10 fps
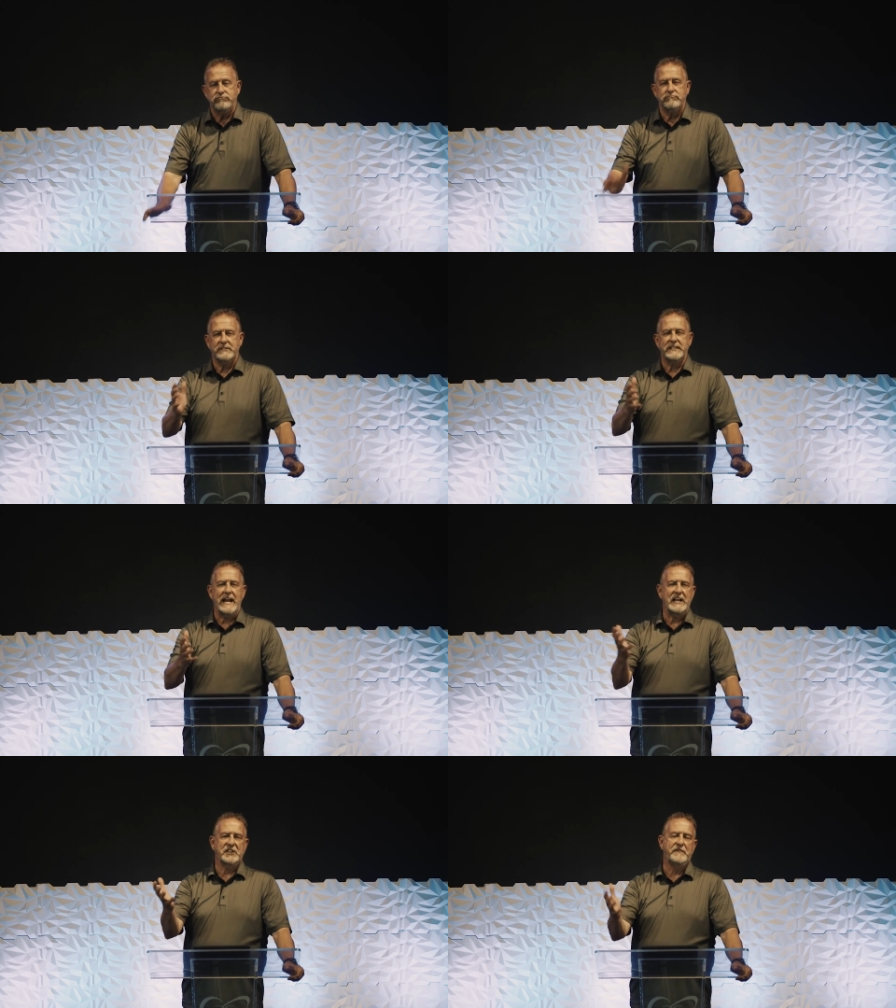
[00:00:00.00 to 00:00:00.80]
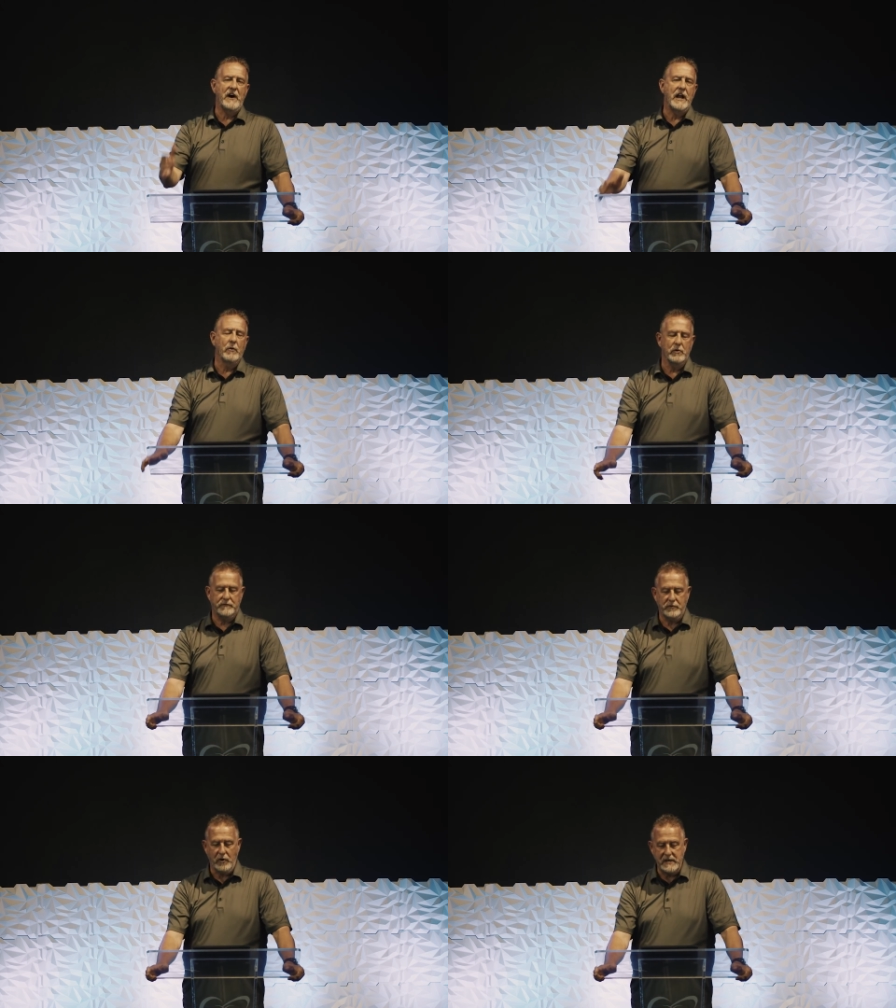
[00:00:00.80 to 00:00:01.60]
/ follower
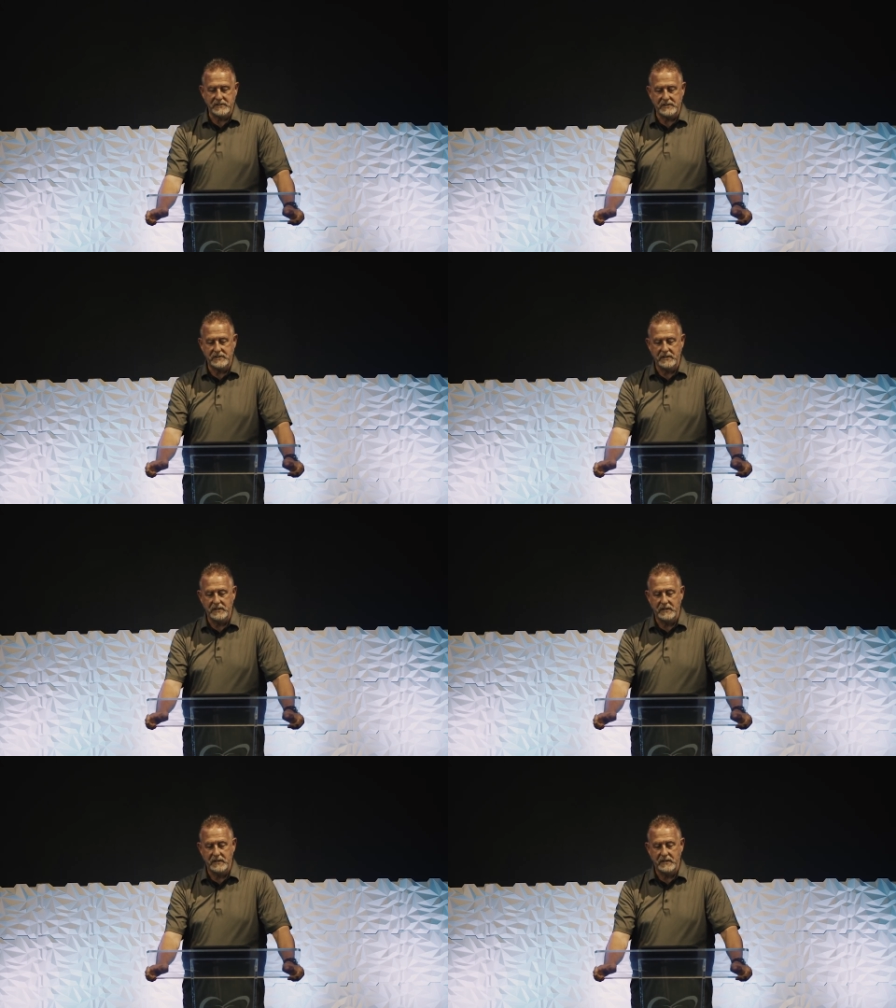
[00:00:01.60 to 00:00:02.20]
of Christ?